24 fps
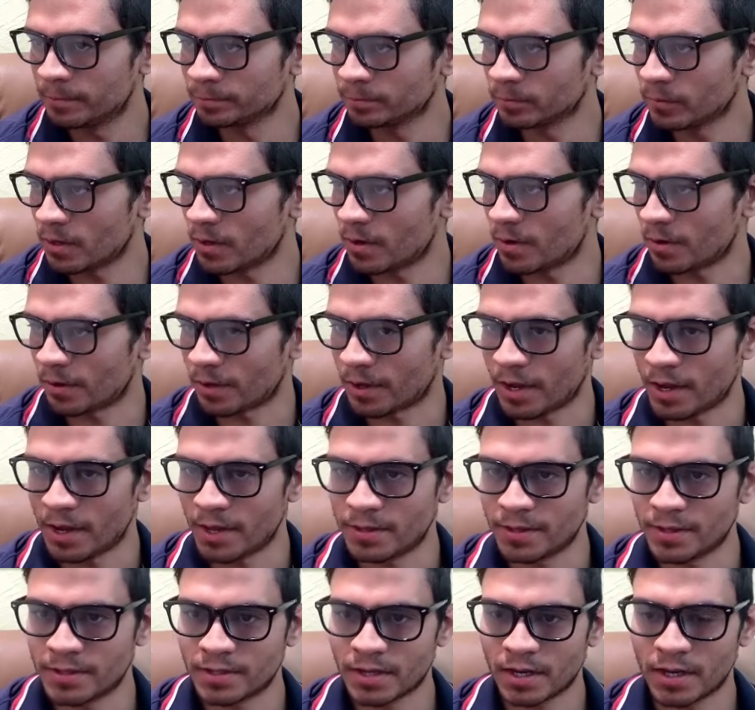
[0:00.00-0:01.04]
Okay,
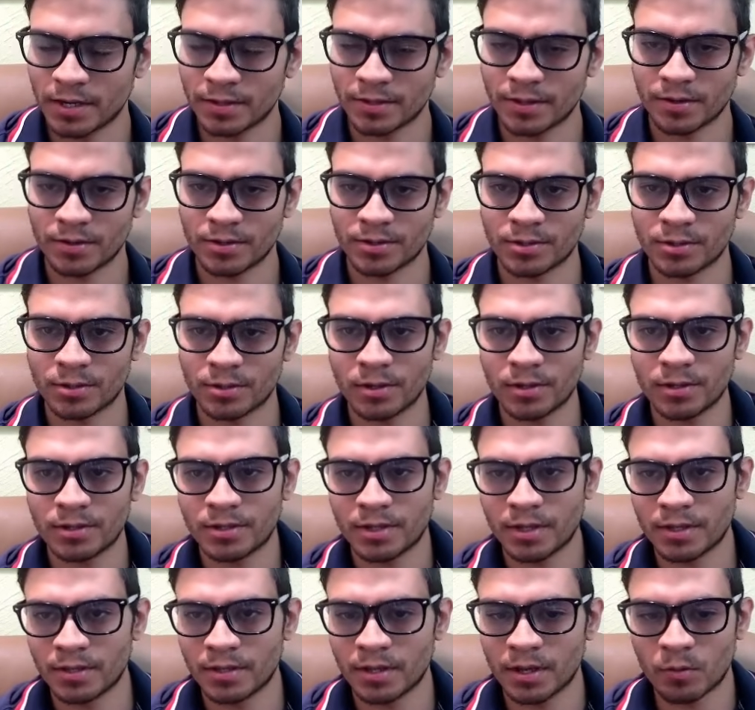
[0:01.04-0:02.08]
these are the results
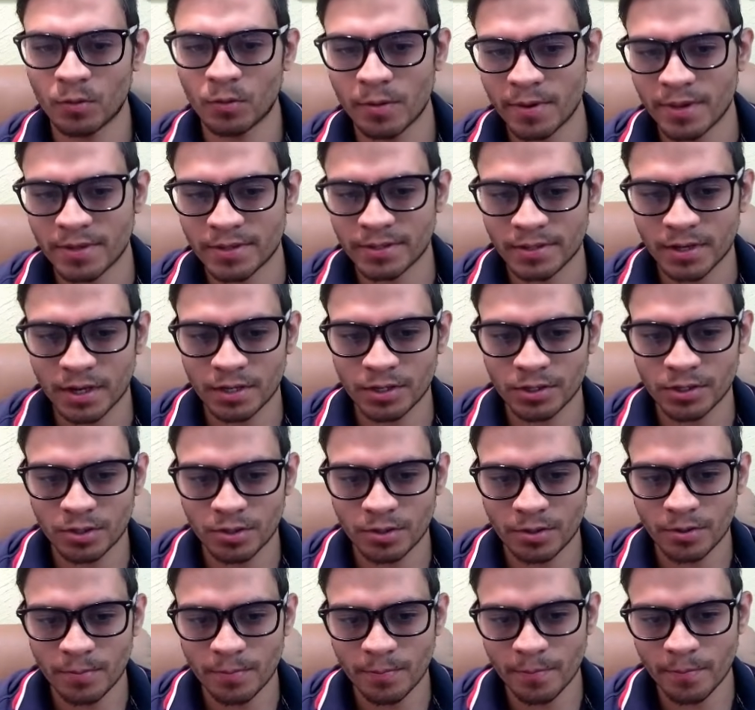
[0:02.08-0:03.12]
in the women's
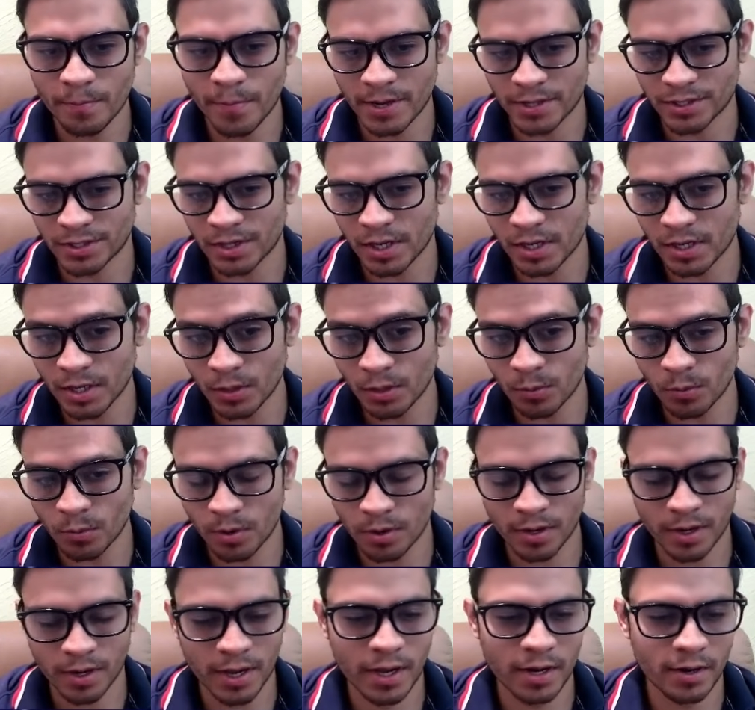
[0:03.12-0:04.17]
section. Bashali won
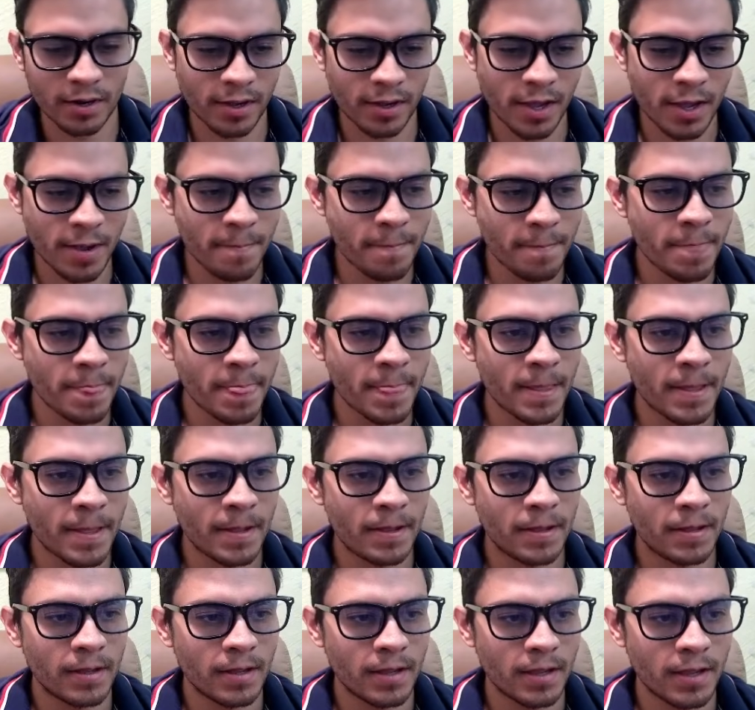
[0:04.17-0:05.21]
her game.
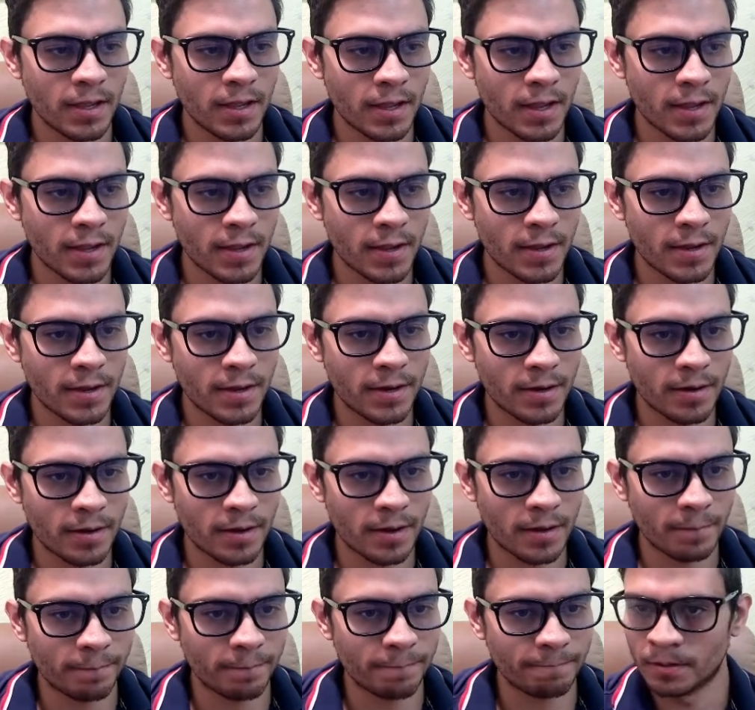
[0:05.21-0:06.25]
And
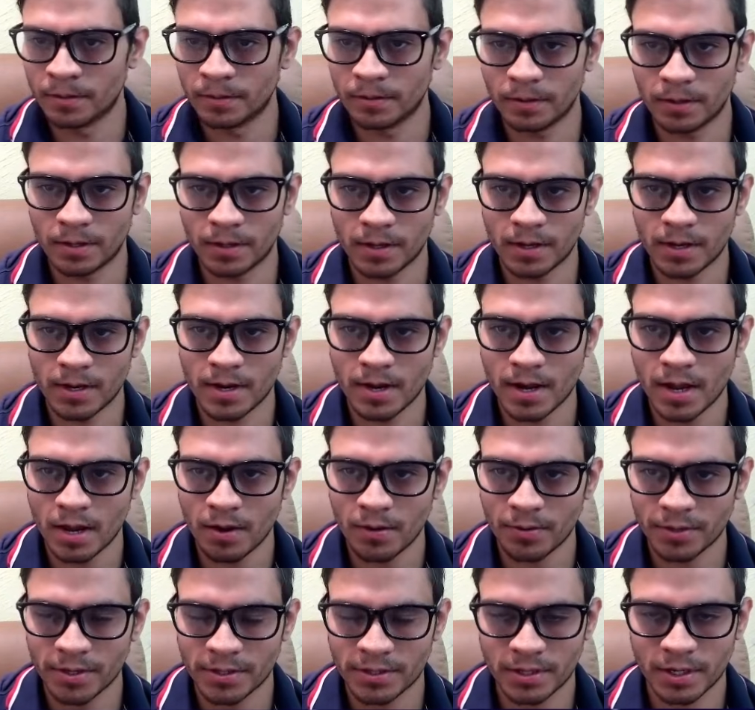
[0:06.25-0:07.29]
now
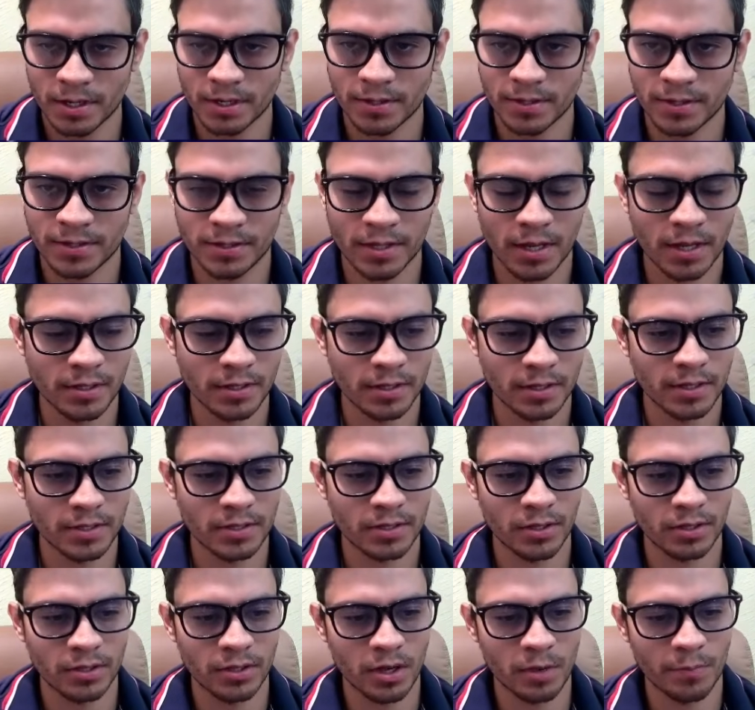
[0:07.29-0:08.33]
these are the standings
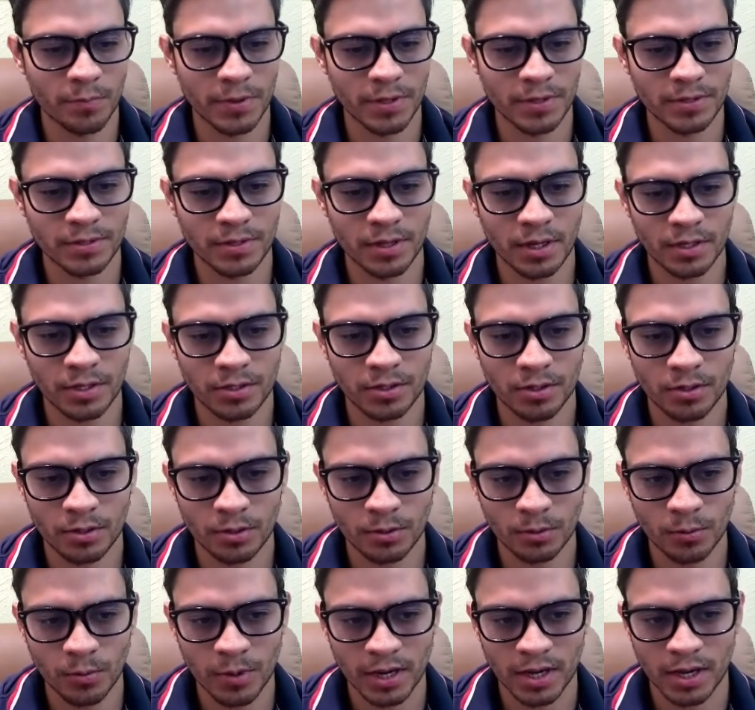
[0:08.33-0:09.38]
in the open section.
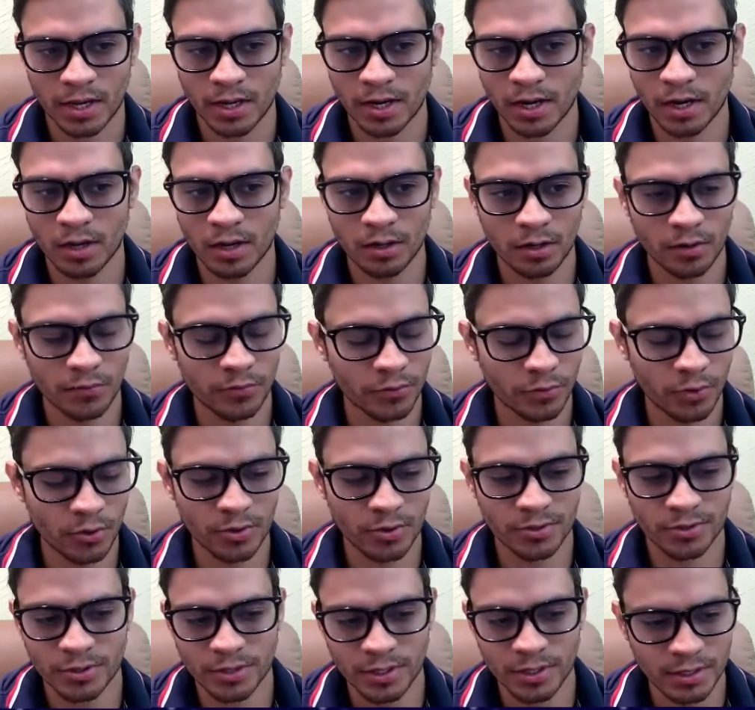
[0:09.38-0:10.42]
We had a lot of
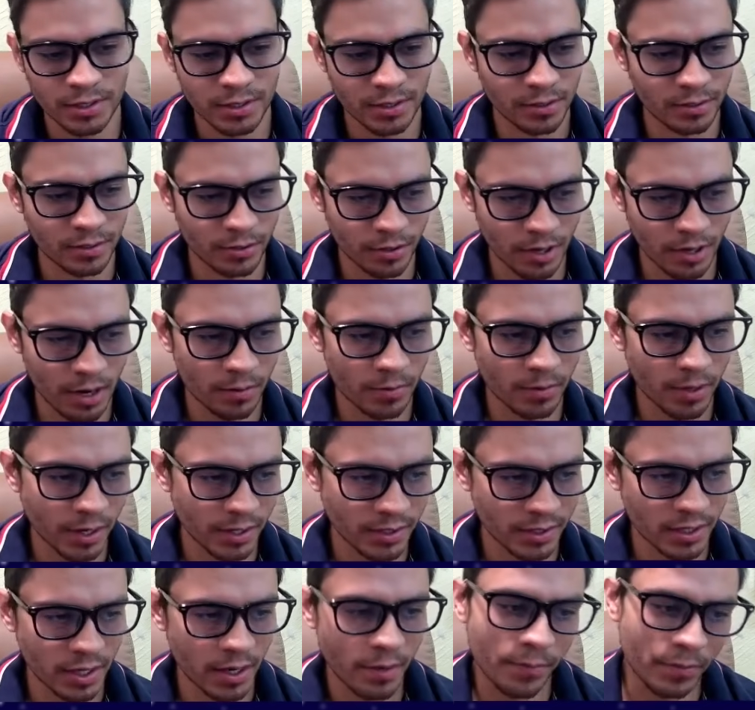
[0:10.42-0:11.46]
draws this round,
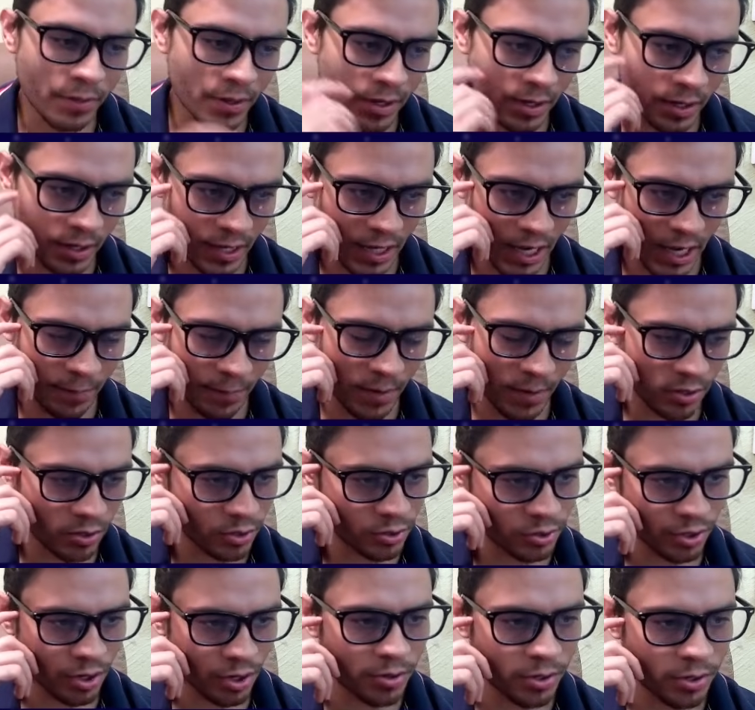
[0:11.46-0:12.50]
except the game I just
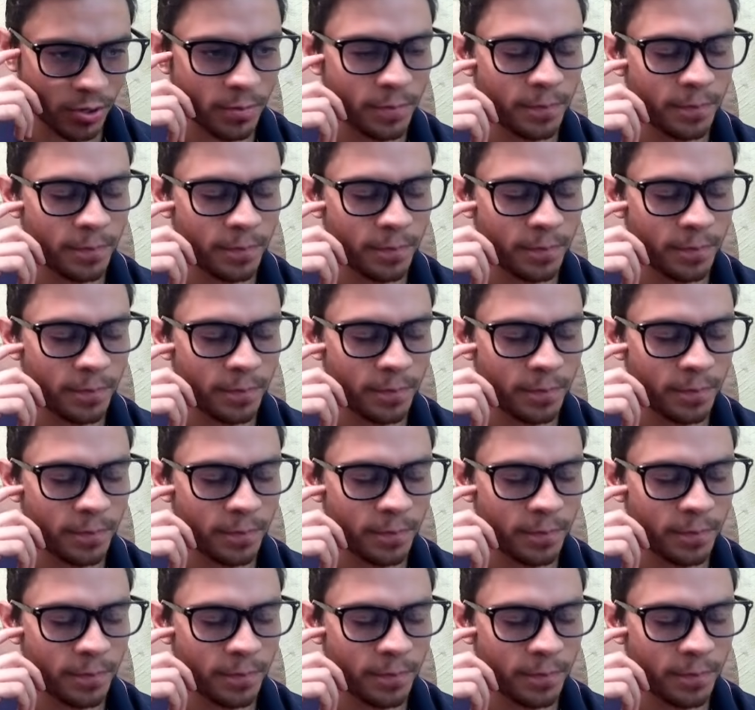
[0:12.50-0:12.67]
showed you.